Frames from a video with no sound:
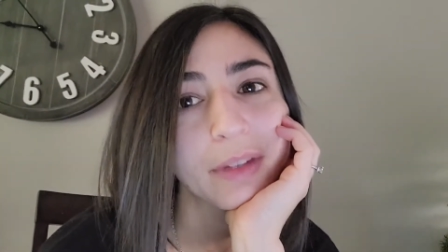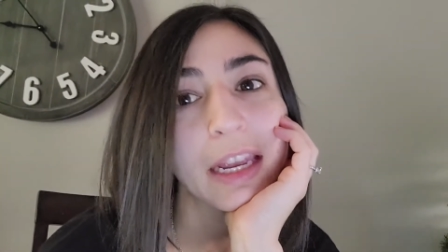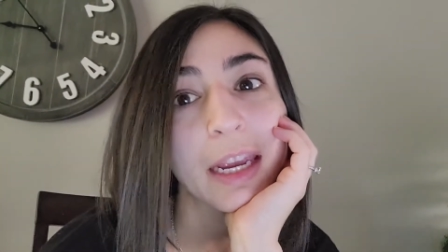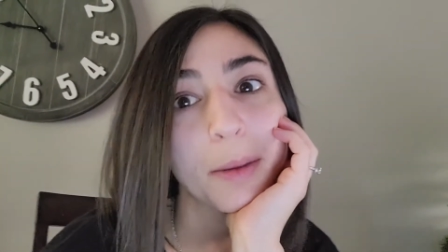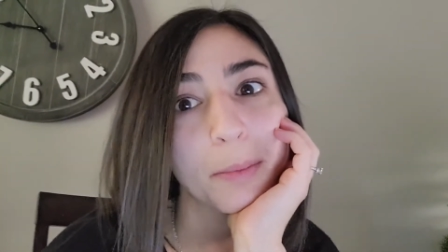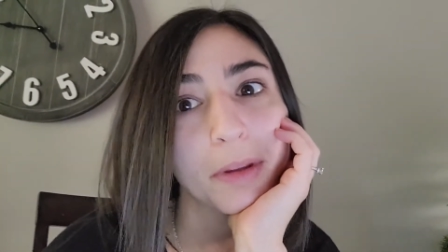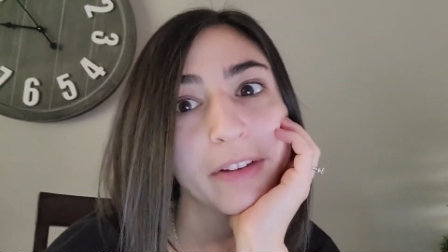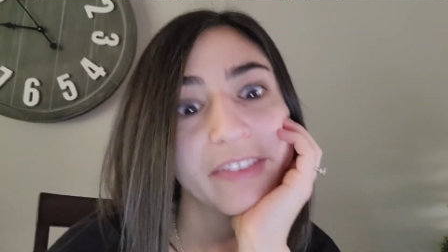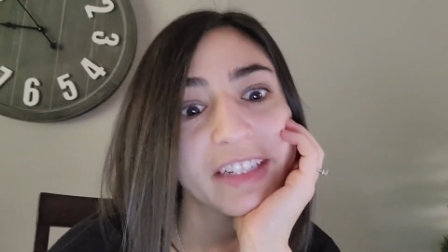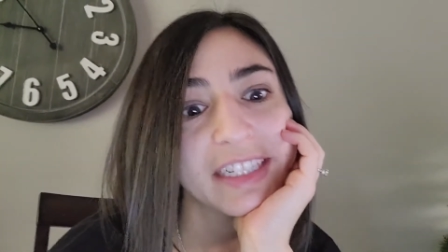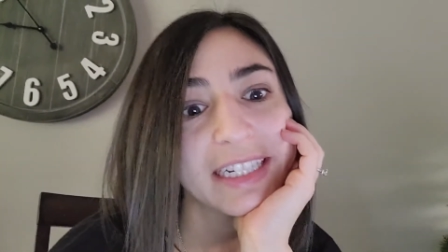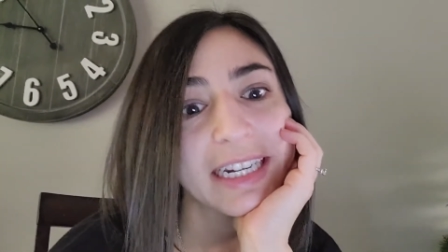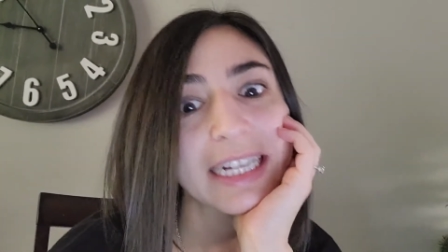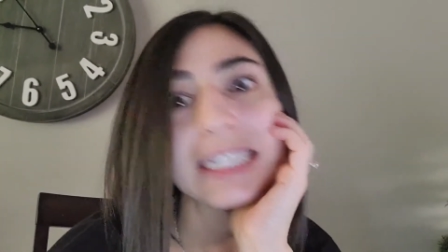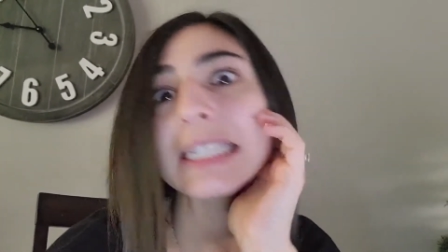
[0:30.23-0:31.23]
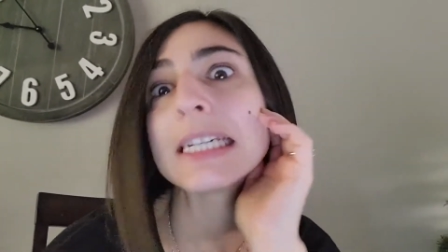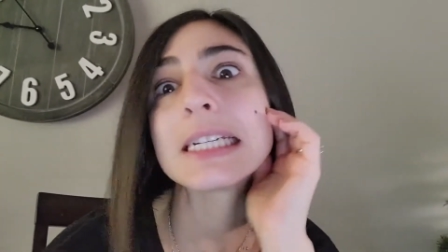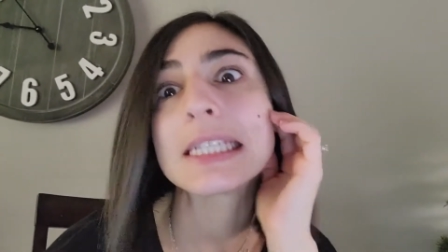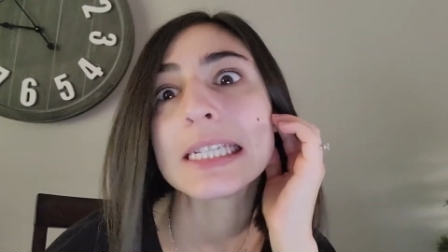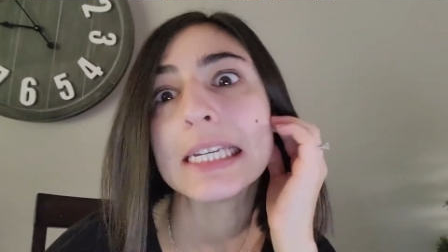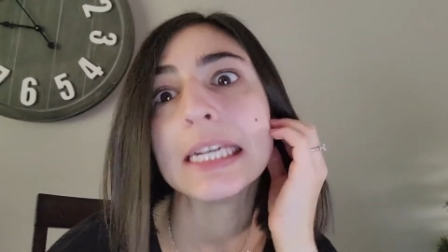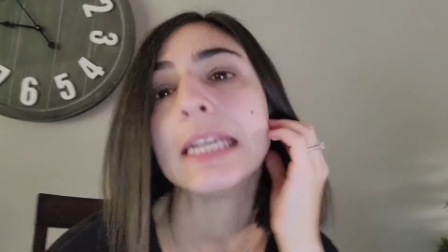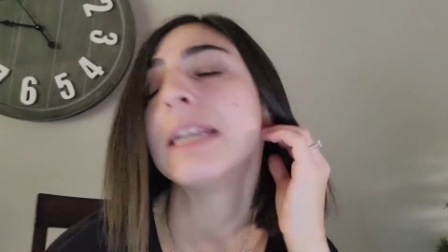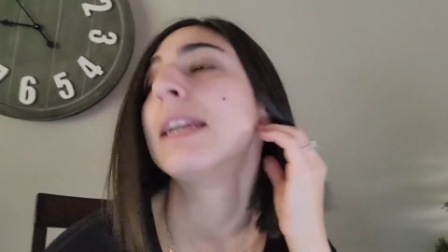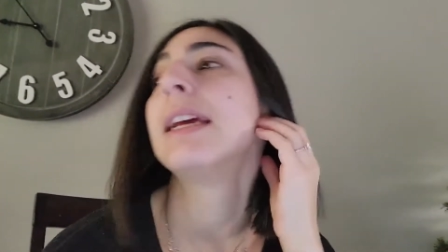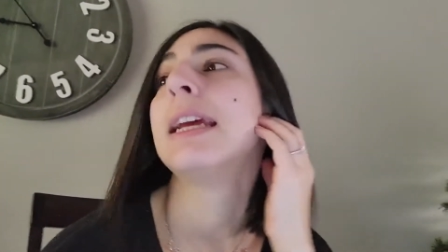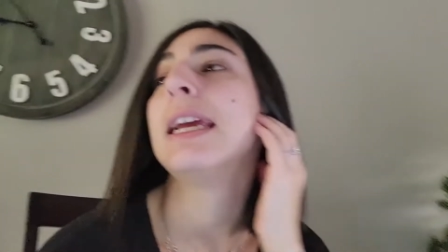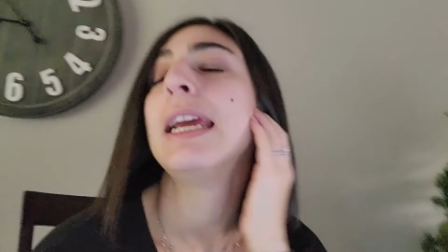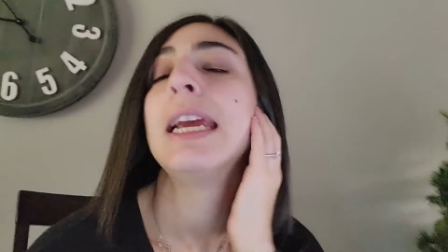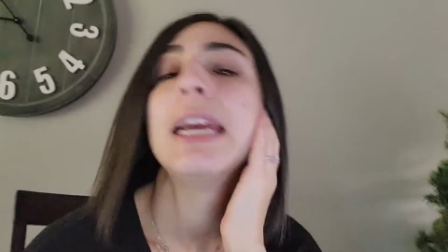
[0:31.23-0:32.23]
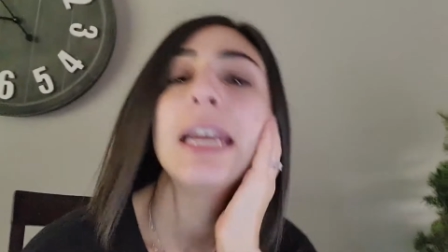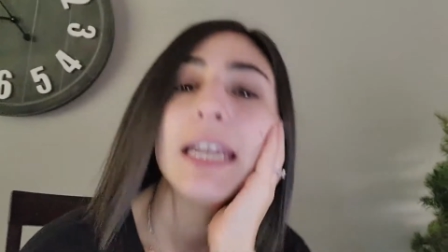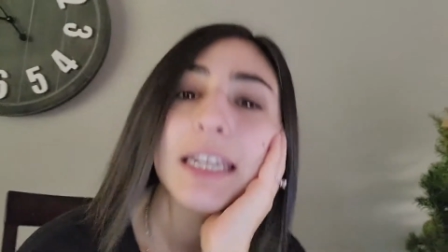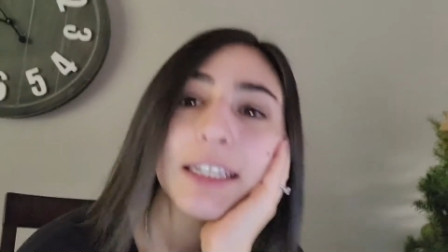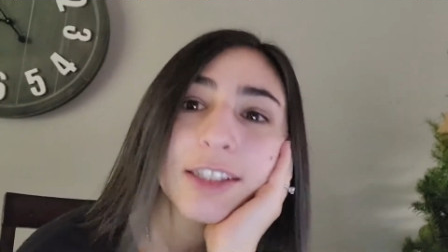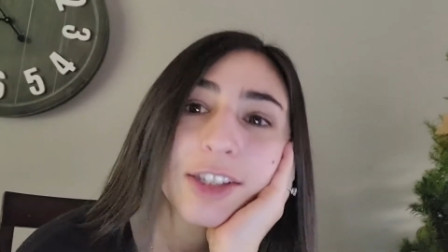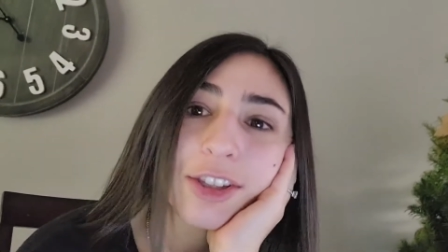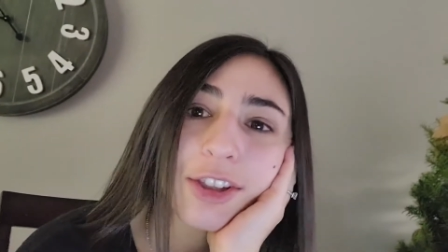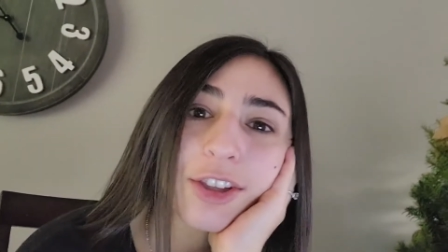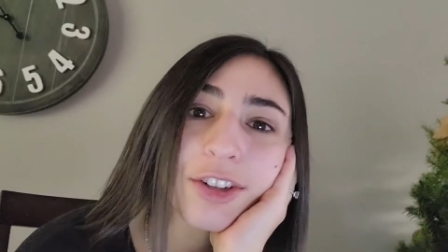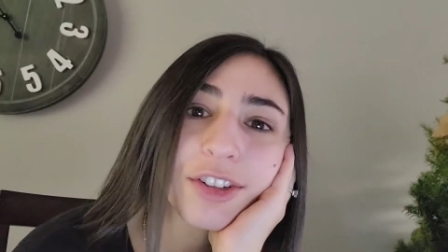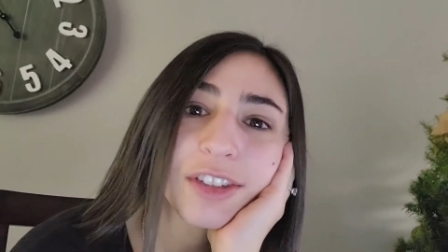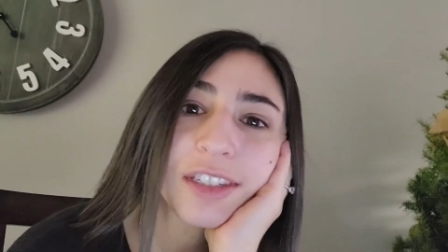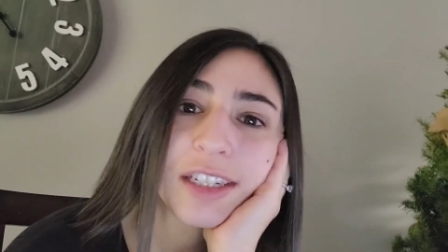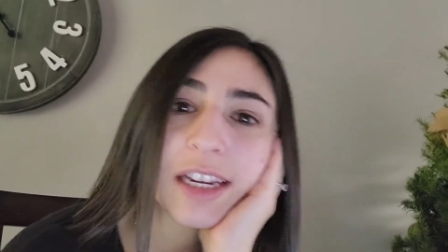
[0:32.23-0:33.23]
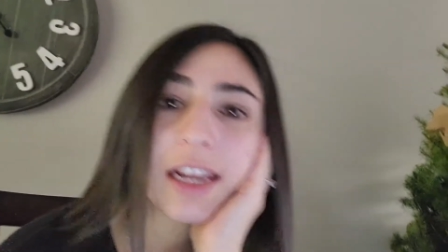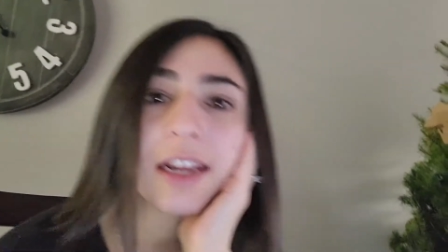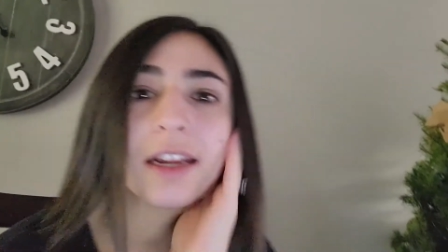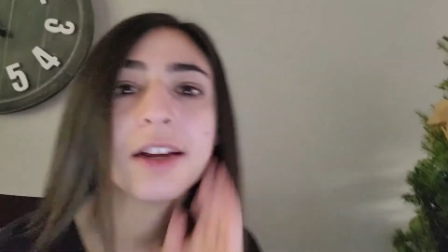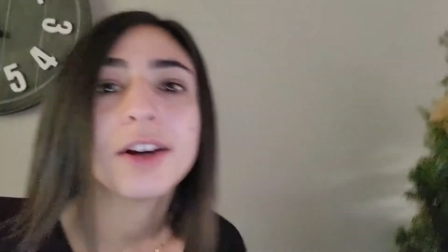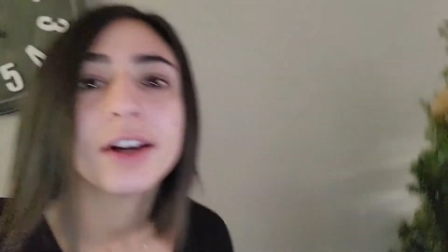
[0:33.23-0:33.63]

Can't believe it's day sixteen. It is Thursday.